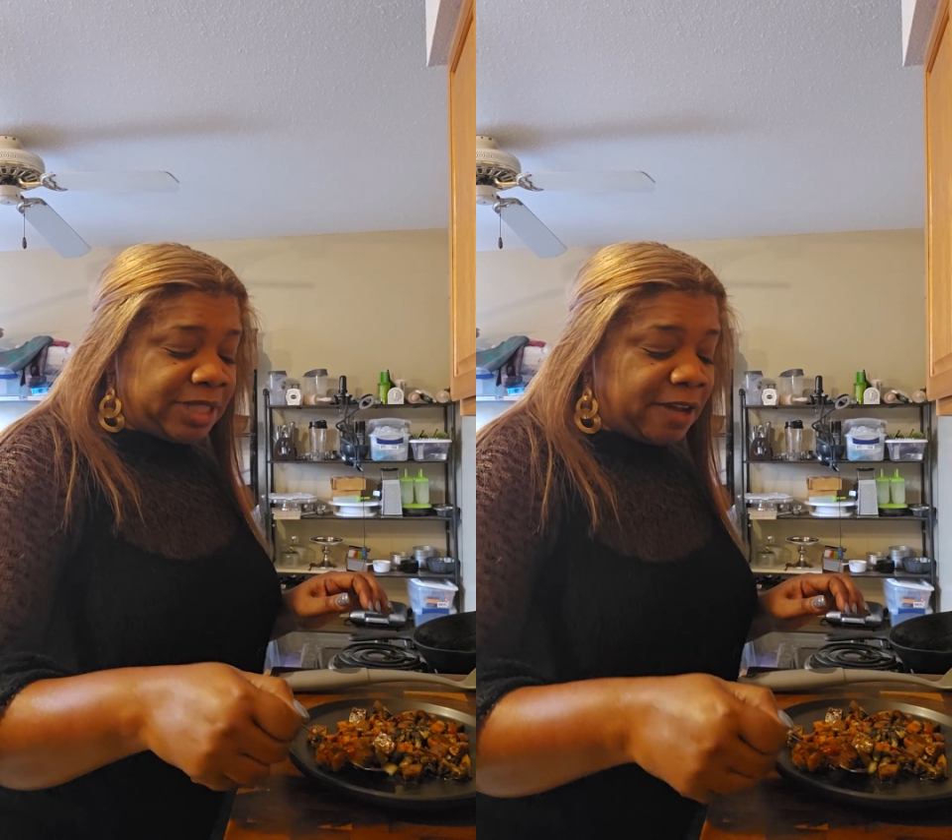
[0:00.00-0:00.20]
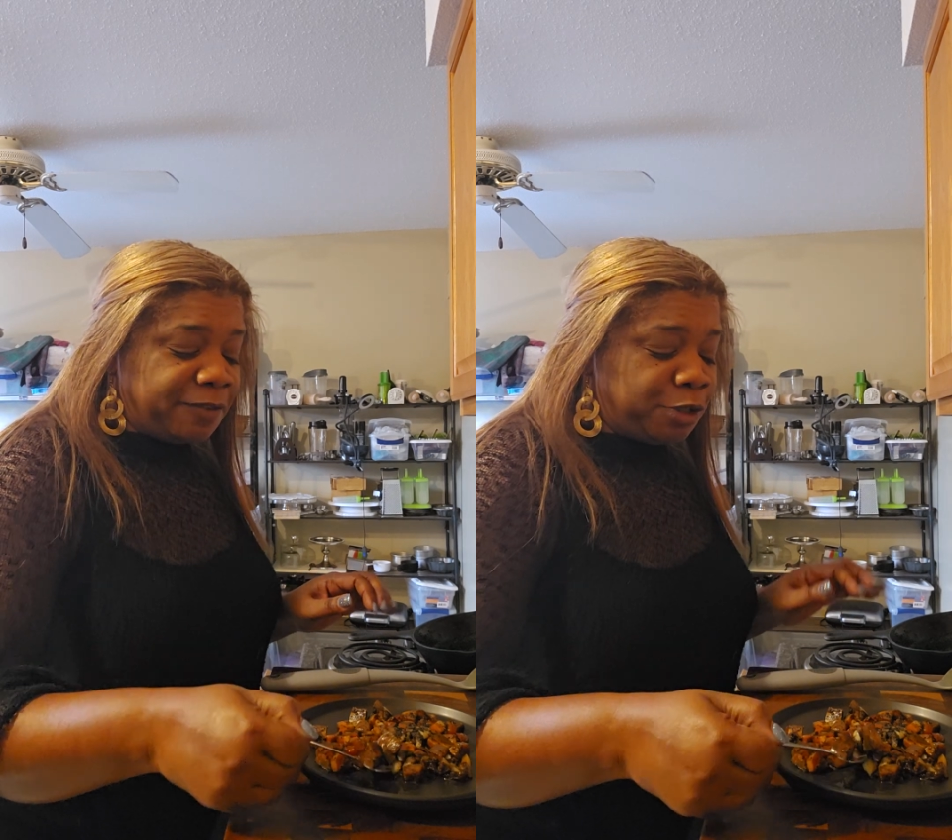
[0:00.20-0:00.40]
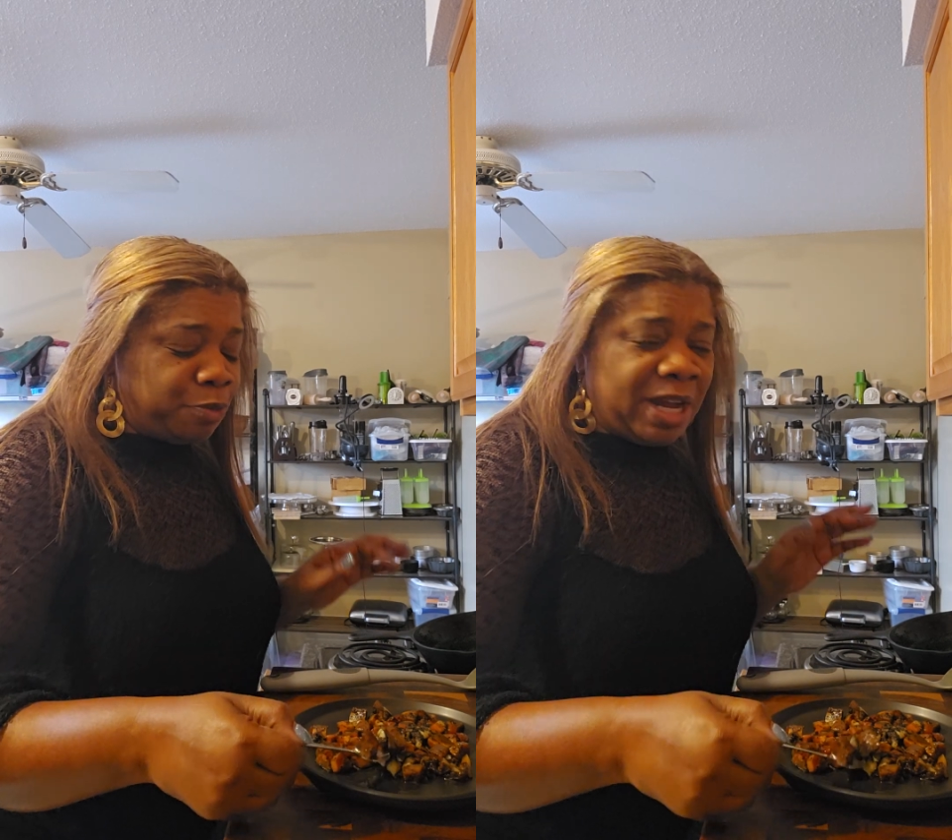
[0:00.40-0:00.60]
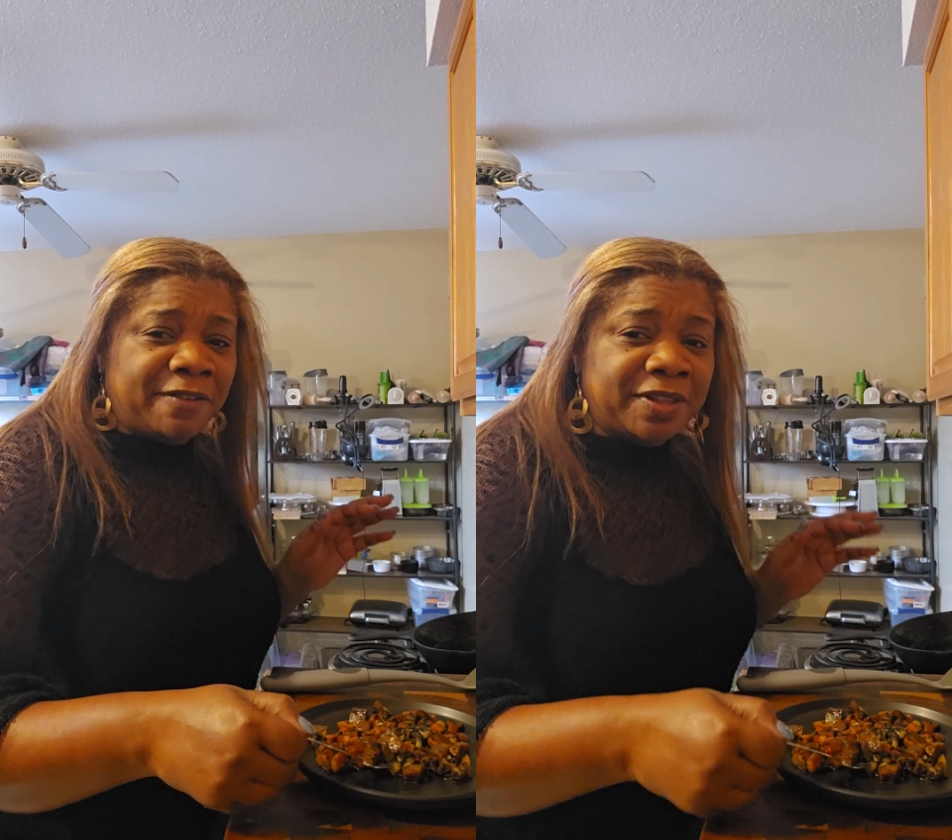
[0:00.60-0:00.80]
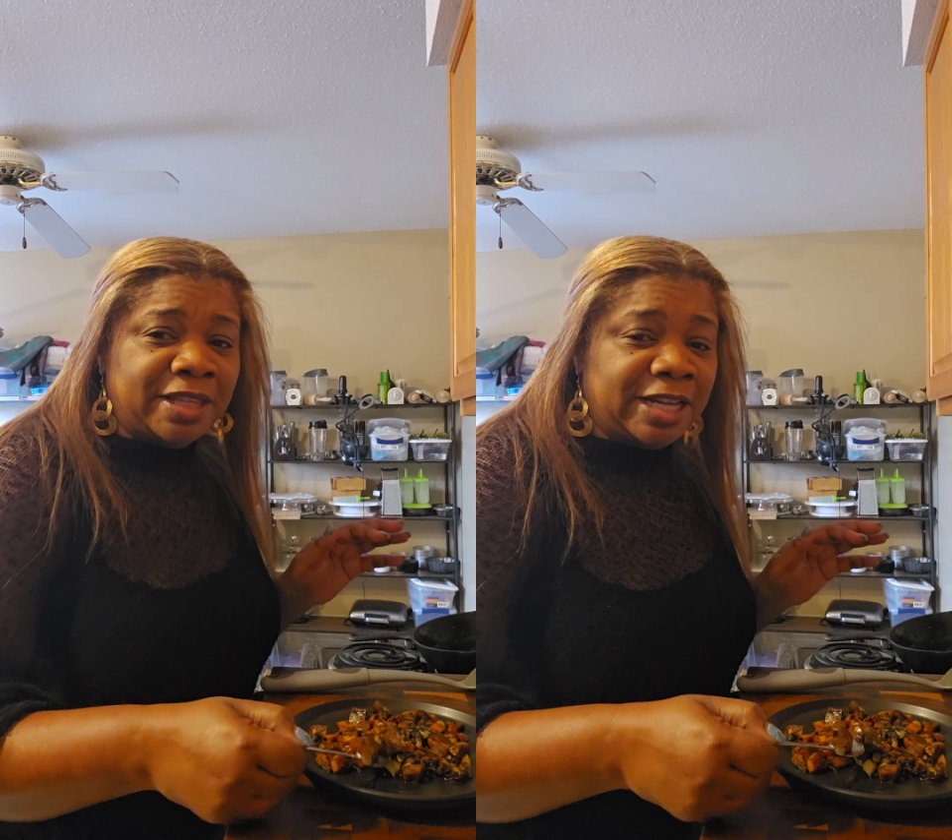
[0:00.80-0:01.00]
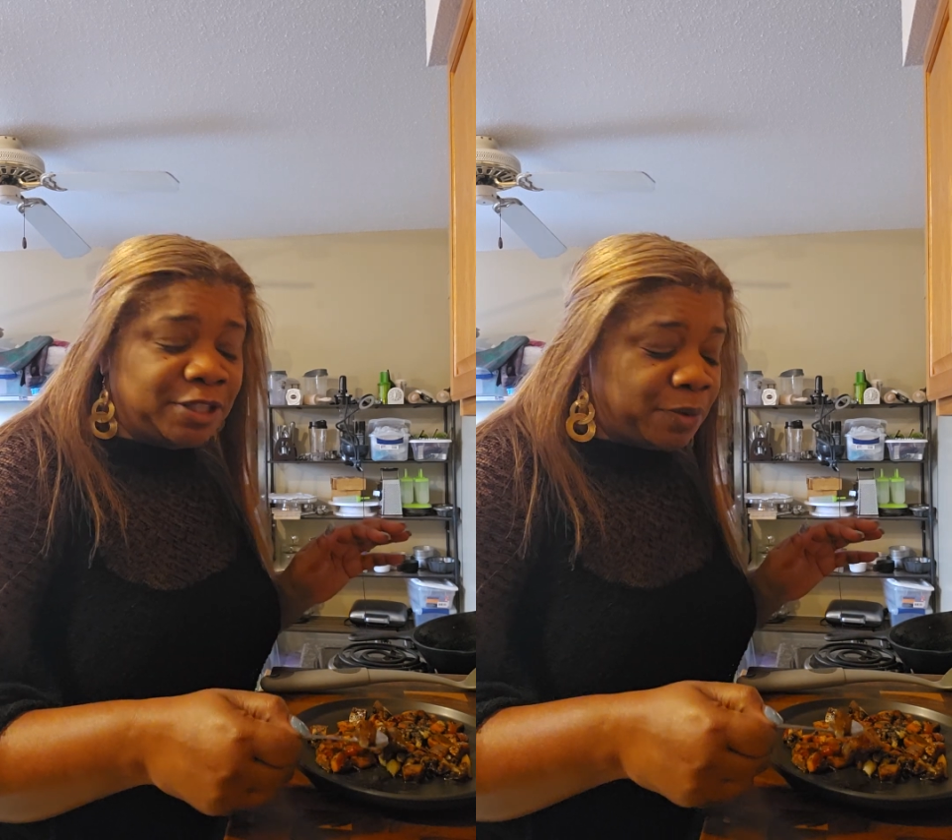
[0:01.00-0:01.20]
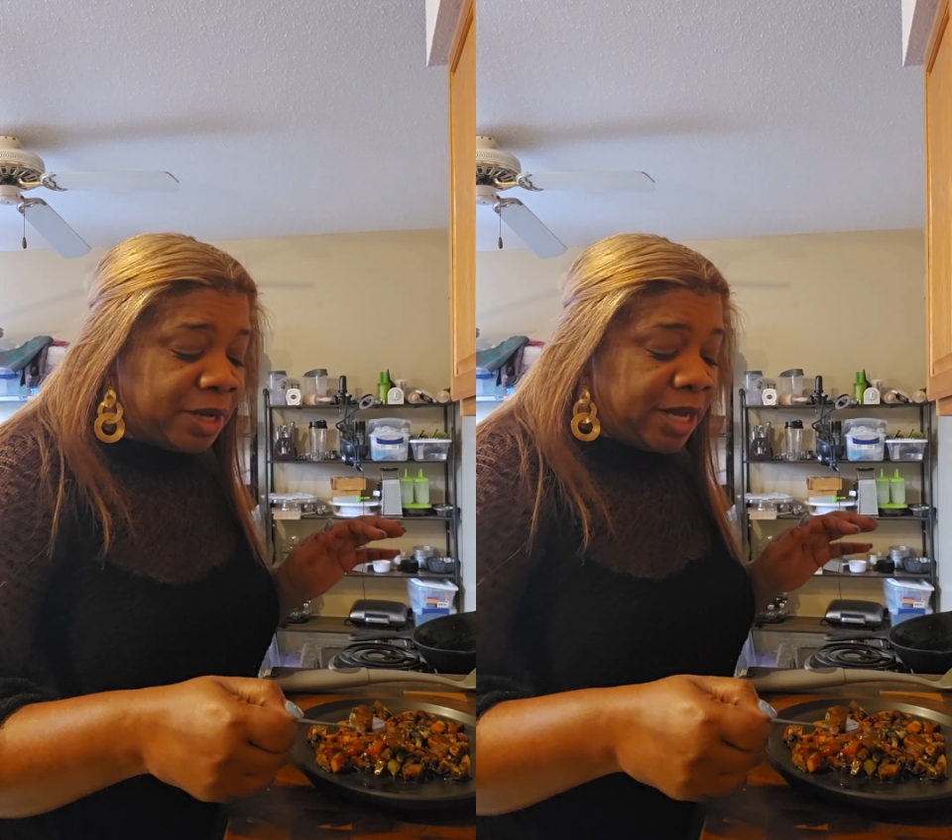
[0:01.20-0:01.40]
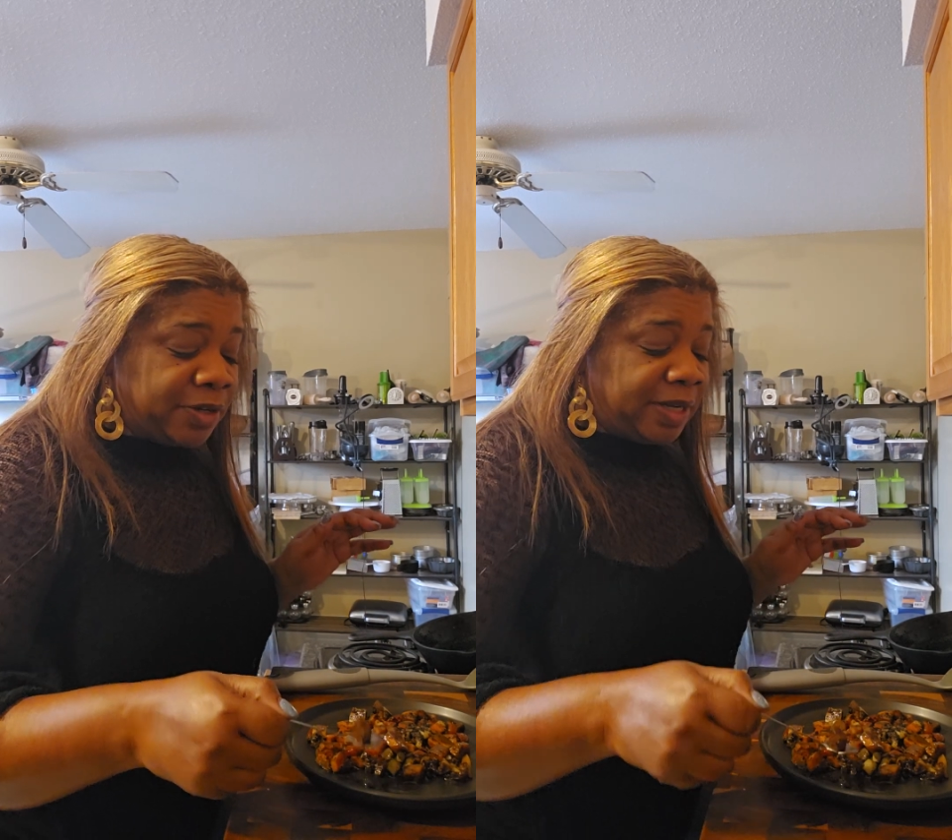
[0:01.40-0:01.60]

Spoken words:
yourself. You do everything they do.